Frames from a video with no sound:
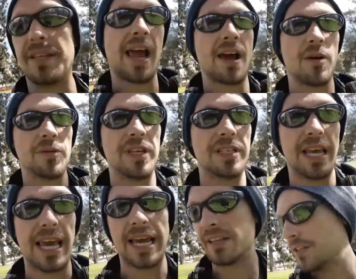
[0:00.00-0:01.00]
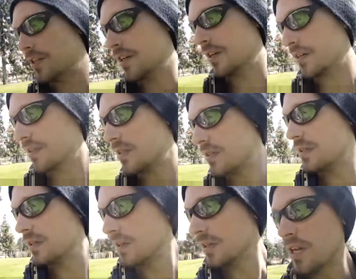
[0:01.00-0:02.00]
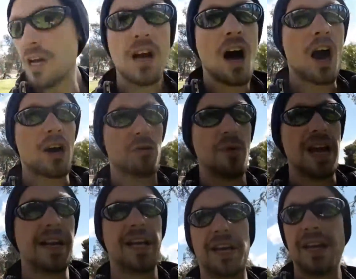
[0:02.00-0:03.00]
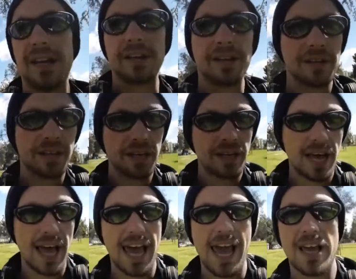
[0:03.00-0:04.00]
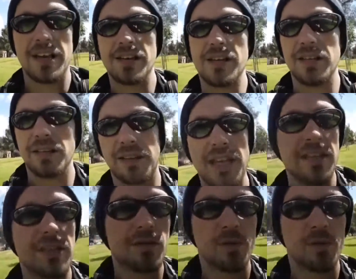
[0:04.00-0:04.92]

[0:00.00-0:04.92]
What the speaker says: down these answers already, and these